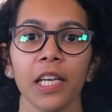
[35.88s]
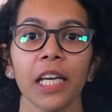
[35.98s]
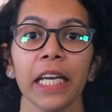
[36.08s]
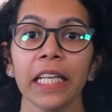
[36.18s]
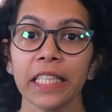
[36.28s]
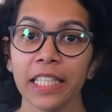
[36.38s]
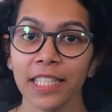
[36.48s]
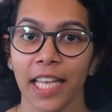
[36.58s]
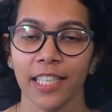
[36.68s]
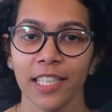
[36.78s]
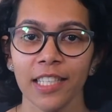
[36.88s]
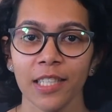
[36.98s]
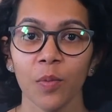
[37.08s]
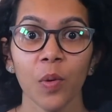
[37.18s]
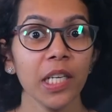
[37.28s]
In this sentence,
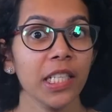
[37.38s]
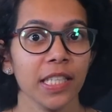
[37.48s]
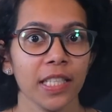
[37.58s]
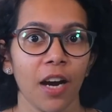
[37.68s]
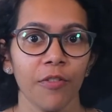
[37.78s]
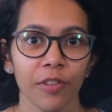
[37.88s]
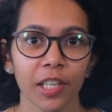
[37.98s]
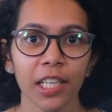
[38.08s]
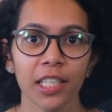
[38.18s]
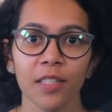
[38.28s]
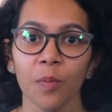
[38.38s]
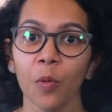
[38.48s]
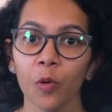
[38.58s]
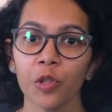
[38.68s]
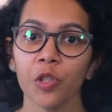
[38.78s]
the word discovery is the
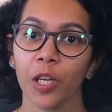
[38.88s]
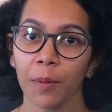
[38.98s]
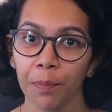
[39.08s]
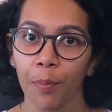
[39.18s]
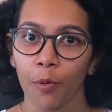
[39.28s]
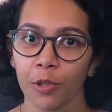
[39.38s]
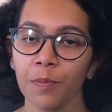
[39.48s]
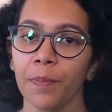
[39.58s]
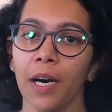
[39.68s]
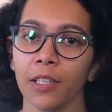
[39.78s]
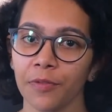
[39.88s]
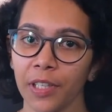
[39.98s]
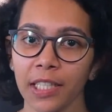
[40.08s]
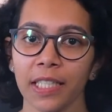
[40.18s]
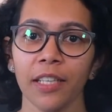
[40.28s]
most important part of
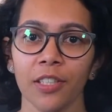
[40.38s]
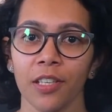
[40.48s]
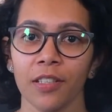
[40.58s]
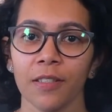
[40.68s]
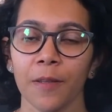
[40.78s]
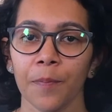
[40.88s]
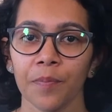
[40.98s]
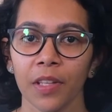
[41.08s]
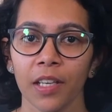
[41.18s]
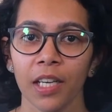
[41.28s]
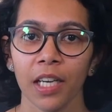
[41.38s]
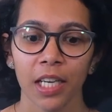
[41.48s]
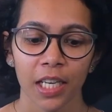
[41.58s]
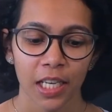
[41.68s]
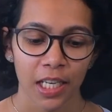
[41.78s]
that sentence.
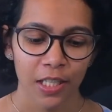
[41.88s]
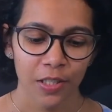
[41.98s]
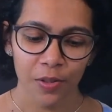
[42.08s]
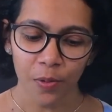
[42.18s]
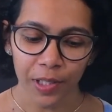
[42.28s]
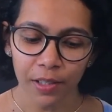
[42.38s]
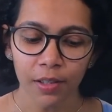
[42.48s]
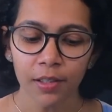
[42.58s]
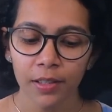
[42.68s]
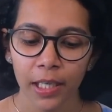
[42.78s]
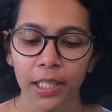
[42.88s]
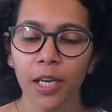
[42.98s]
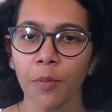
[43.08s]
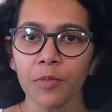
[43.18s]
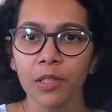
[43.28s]
So here it
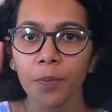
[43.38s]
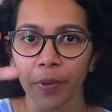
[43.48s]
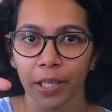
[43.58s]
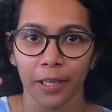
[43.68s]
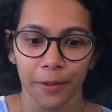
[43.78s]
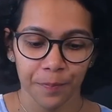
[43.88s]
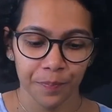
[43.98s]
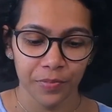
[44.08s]
comes in the beginning.